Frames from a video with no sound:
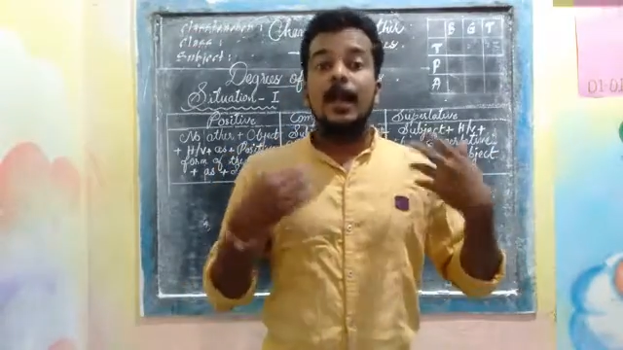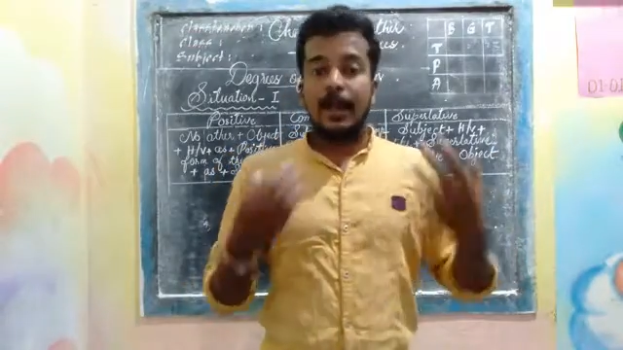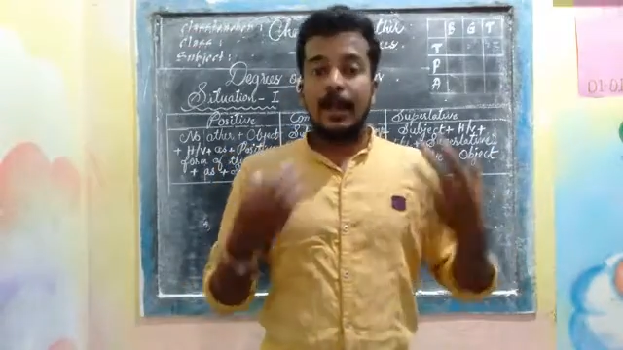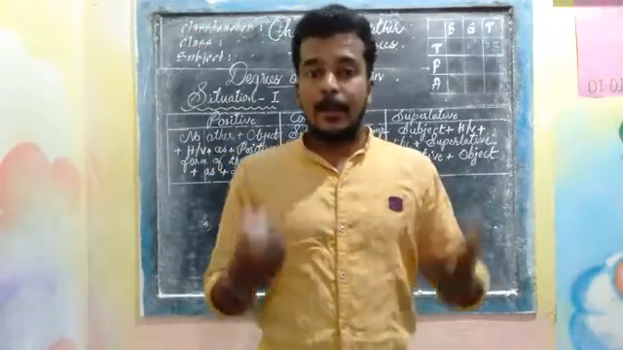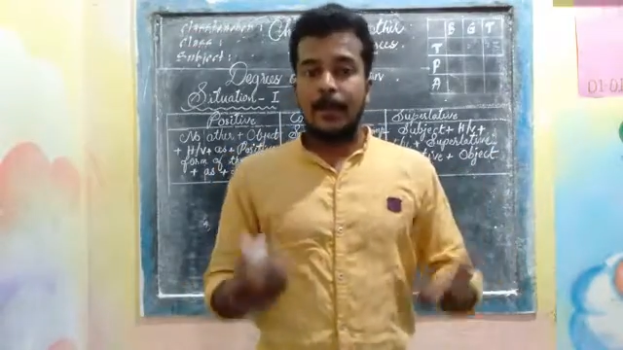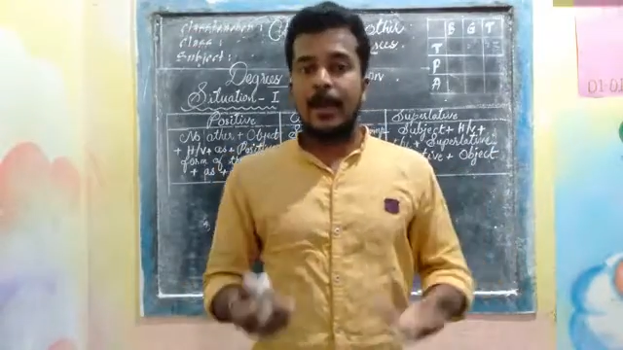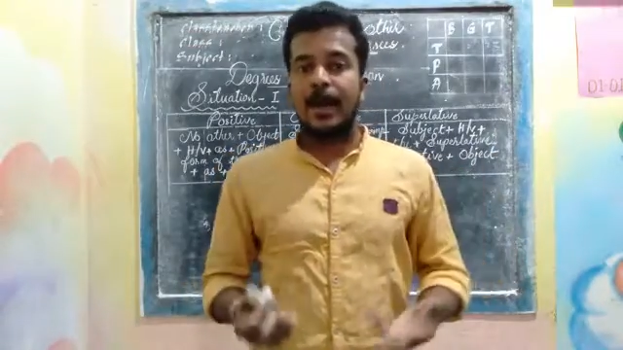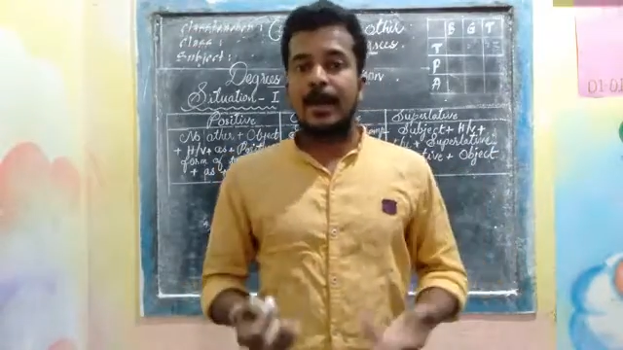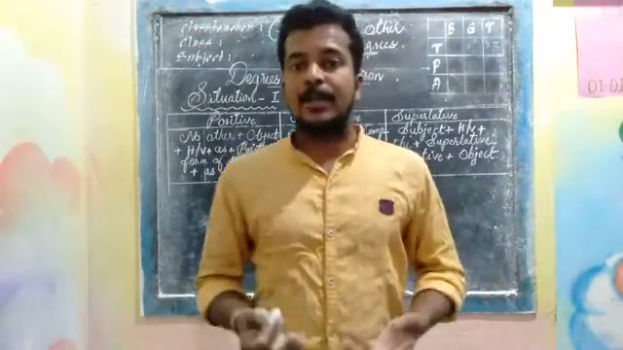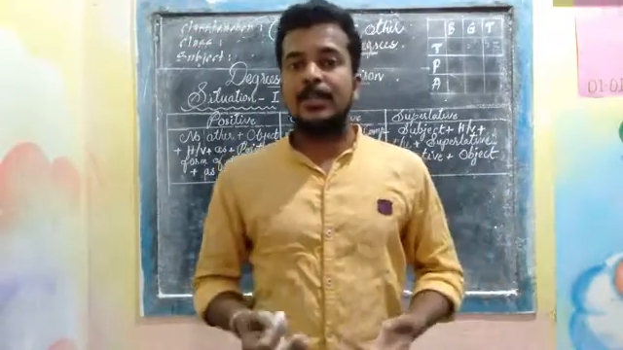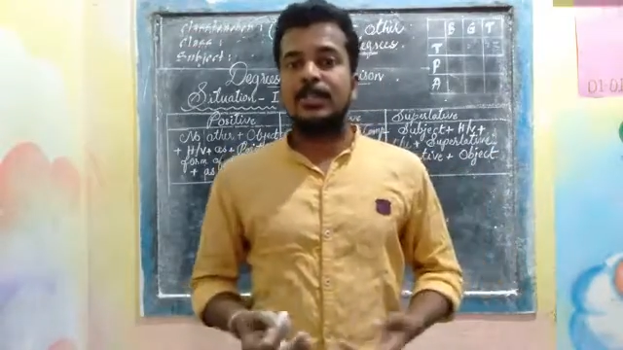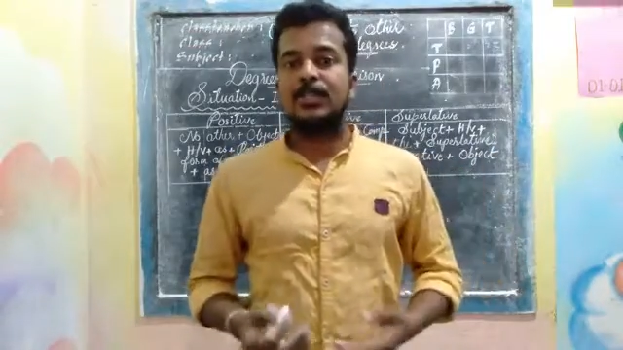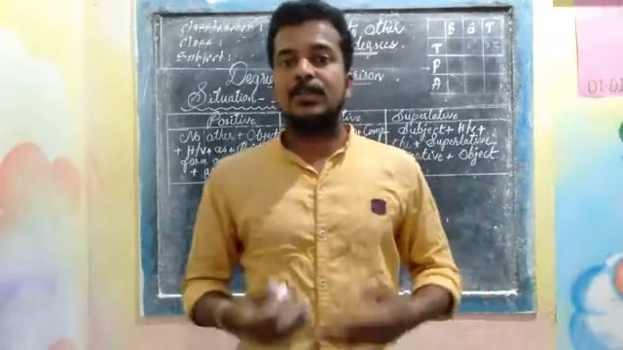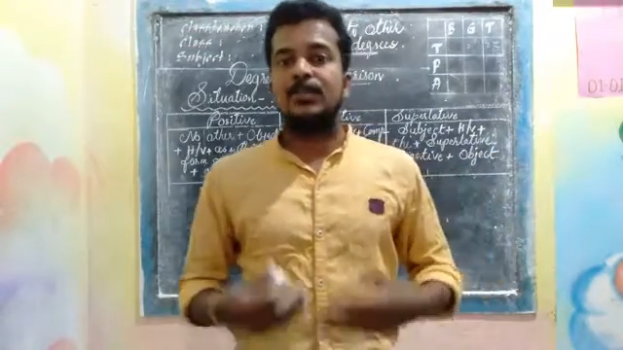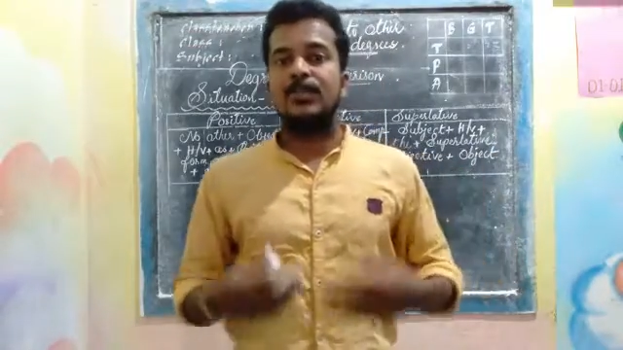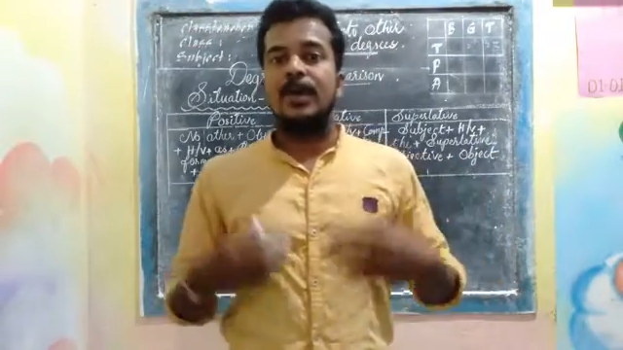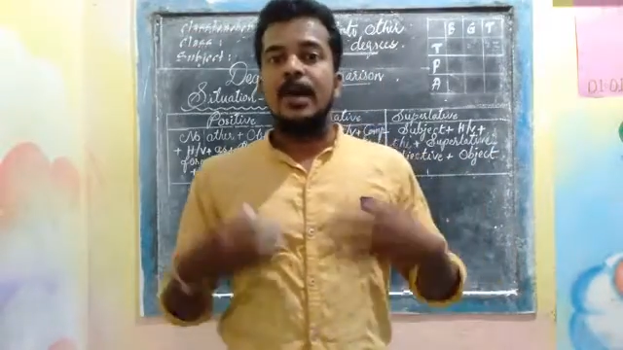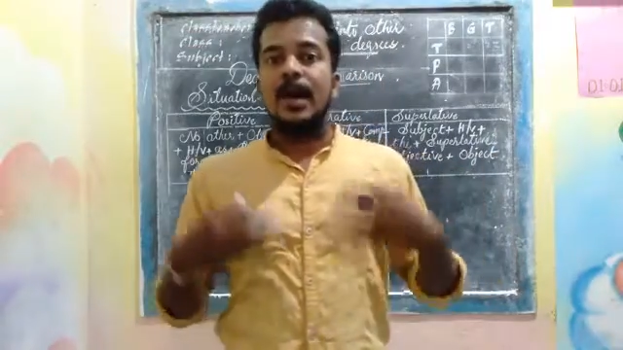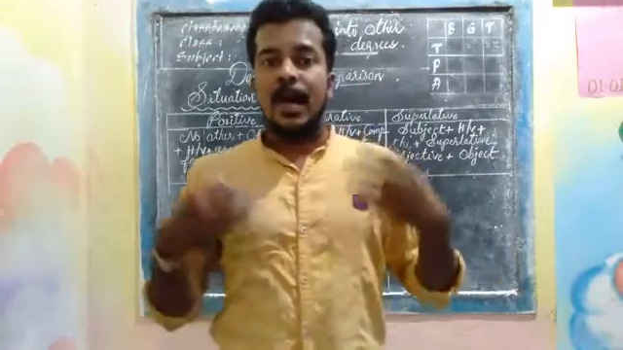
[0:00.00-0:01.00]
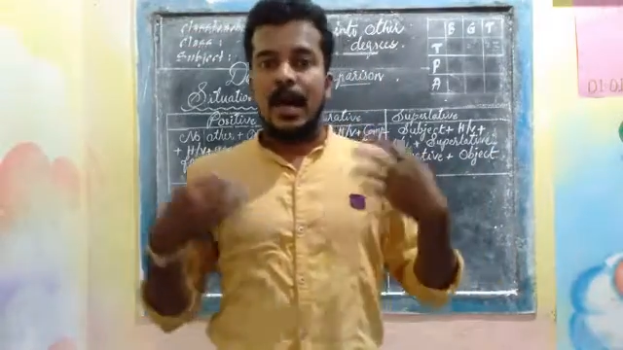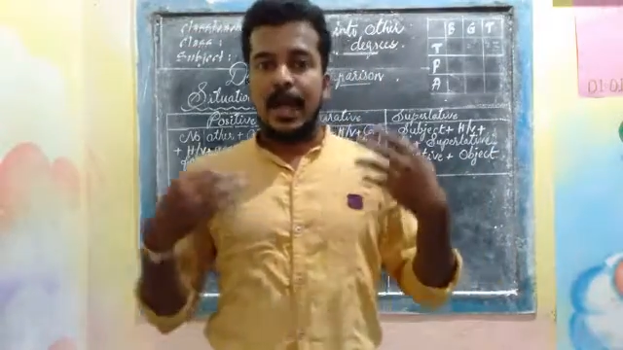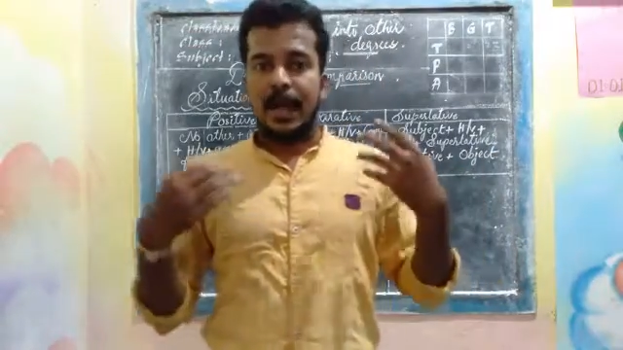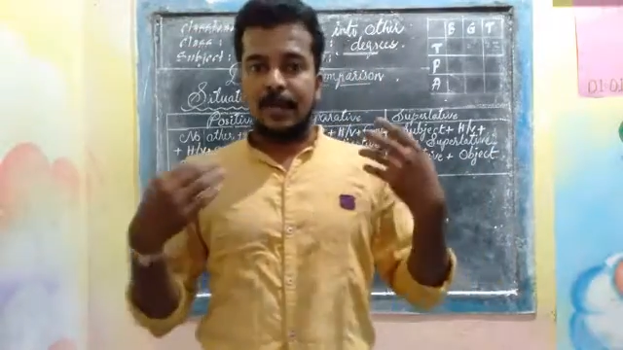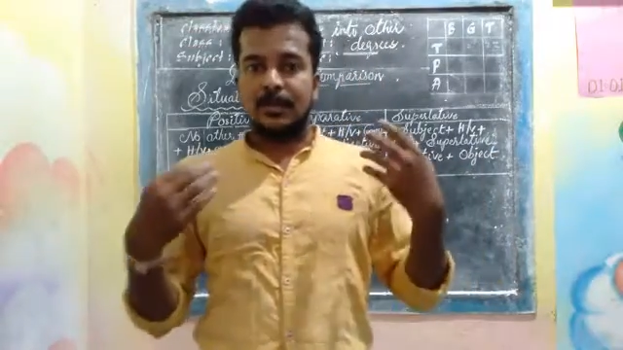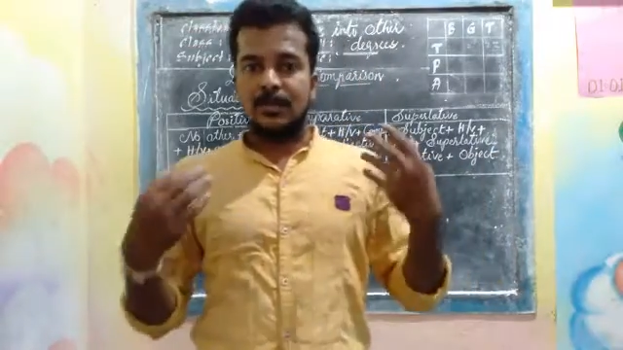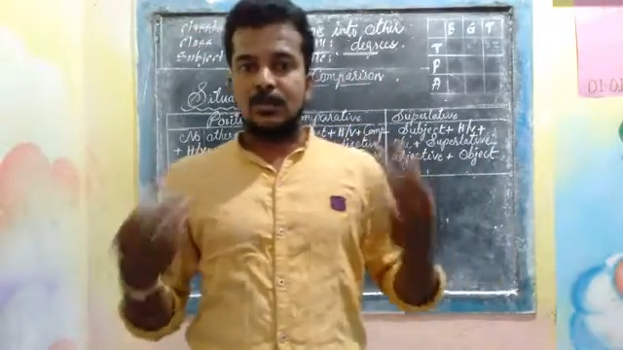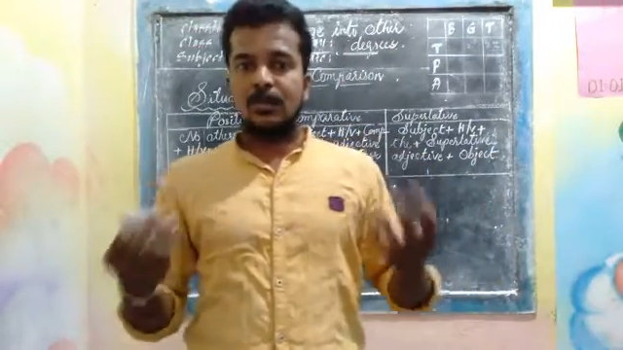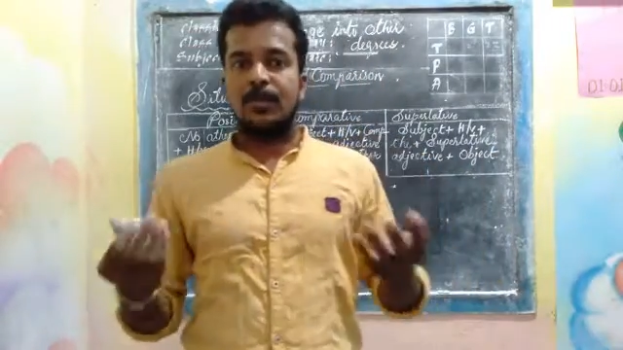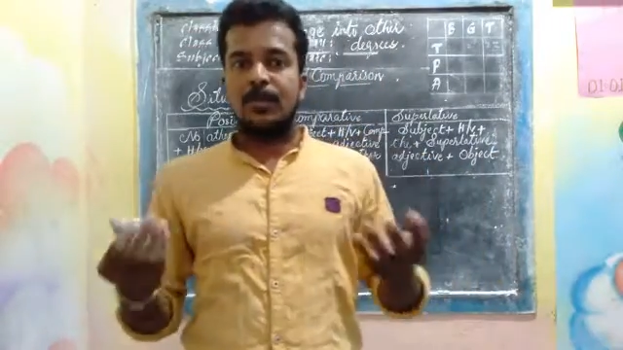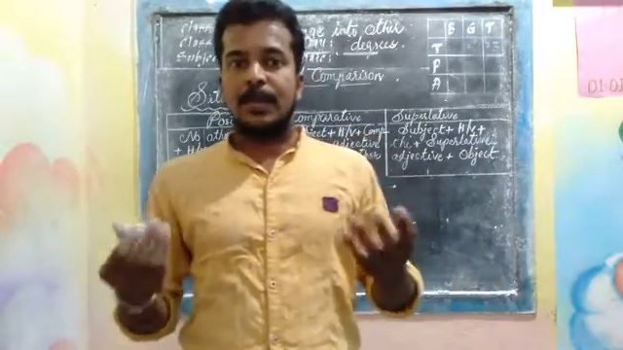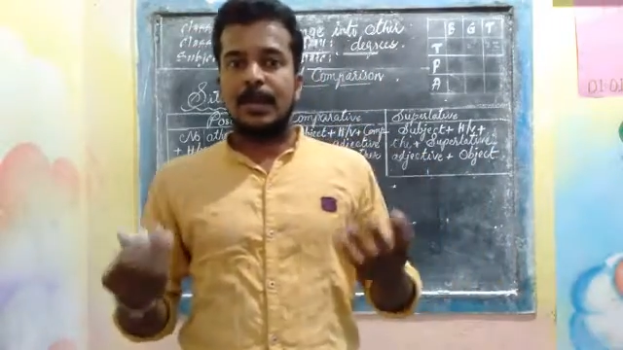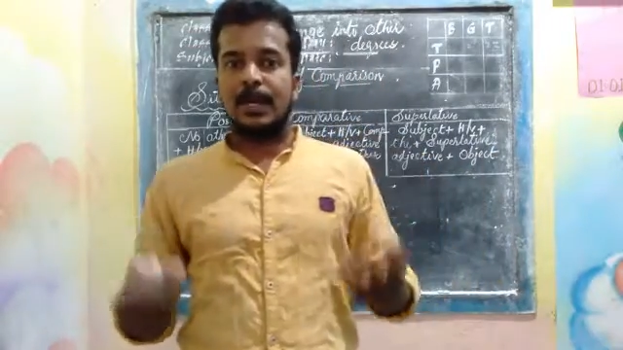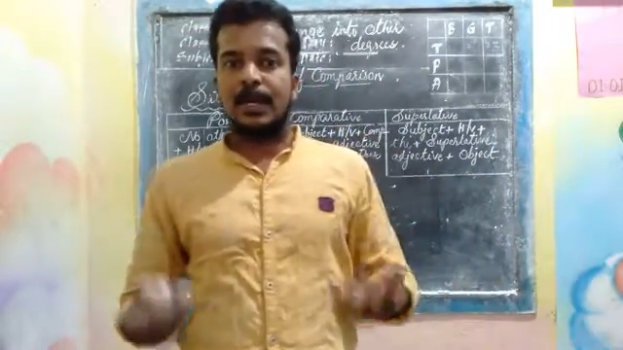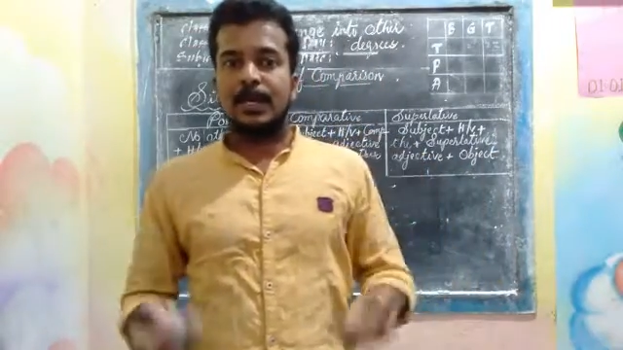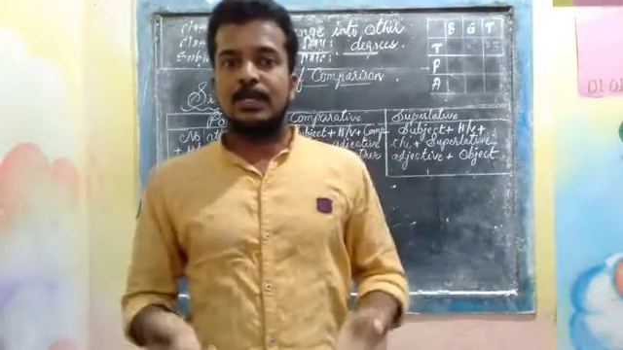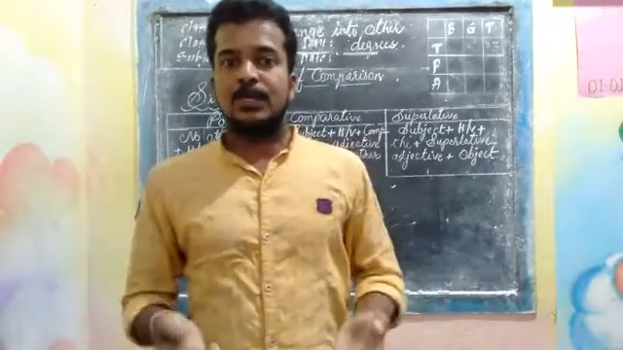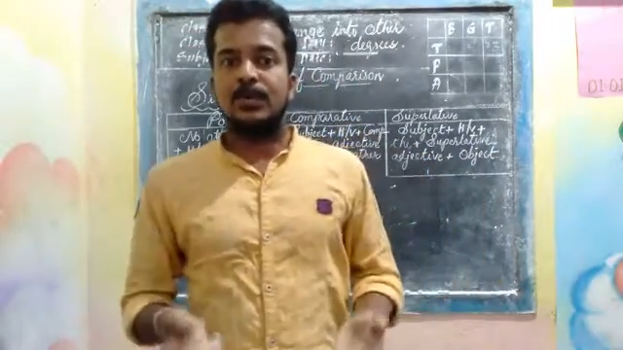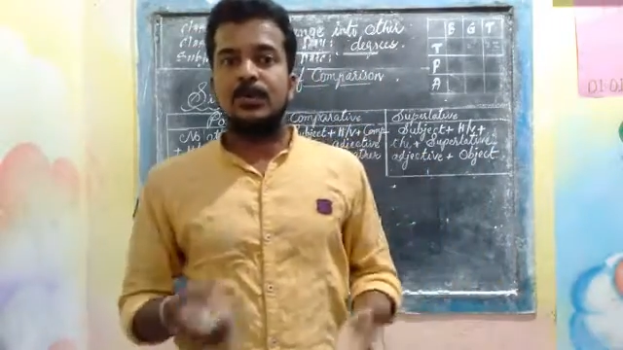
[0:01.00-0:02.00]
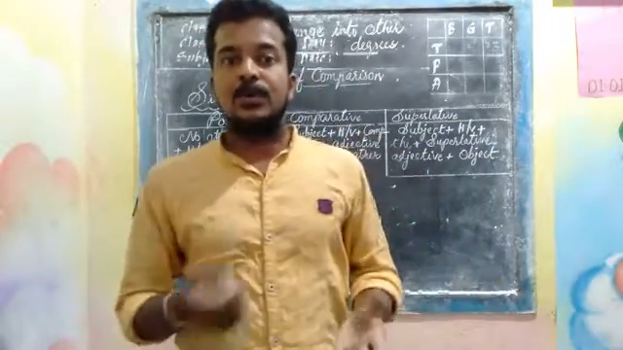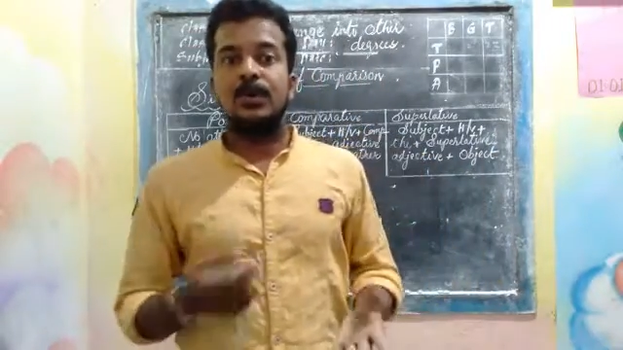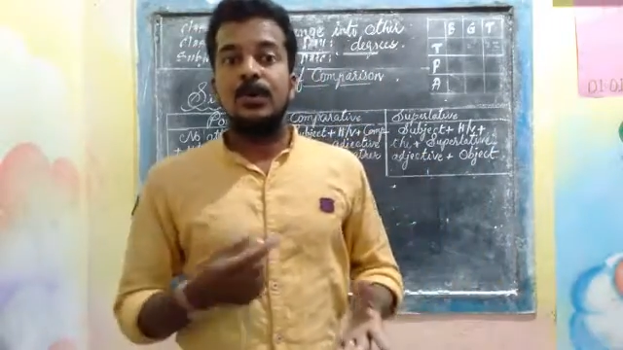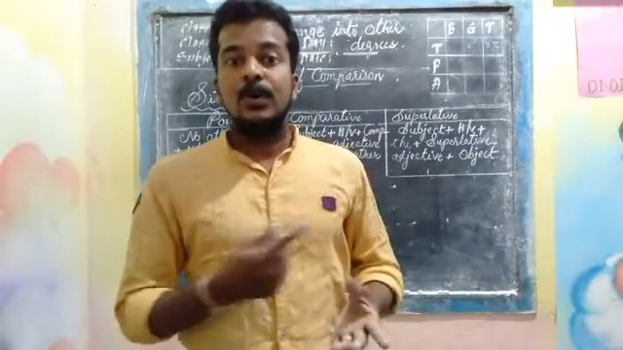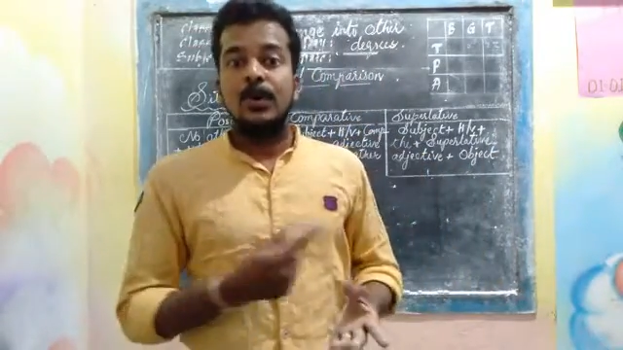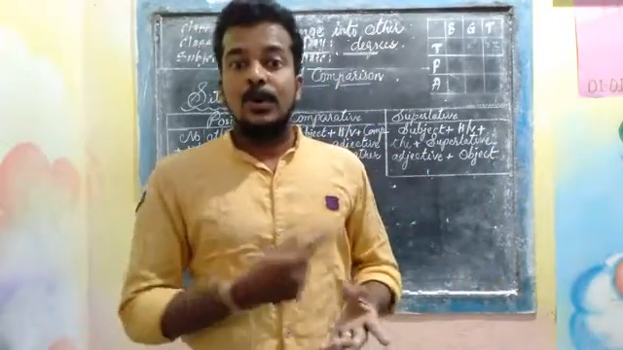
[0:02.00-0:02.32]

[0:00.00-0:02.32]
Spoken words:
comparative and superlative.